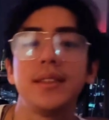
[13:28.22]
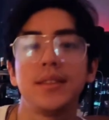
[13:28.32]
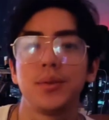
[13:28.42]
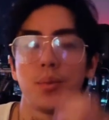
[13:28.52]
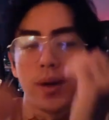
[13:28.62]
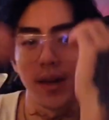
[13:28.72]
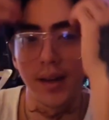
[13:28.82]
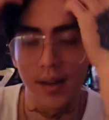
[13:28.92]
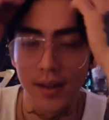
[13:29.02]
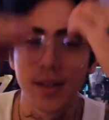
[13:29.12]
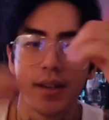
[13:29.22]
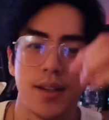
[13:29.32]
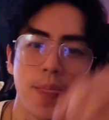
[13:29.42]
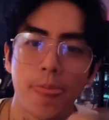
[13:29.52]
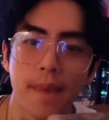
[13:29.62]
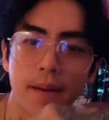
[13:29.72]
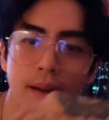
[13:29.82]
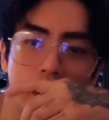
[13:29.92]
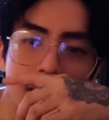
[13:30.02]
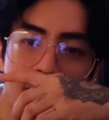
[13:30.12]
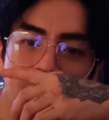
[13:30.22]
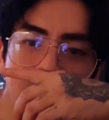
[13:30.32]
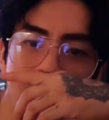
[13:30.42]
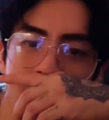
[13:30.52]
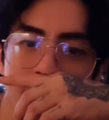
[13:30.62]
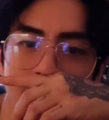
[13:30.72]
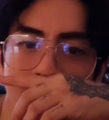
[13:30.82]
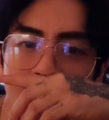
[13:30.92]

this is where, a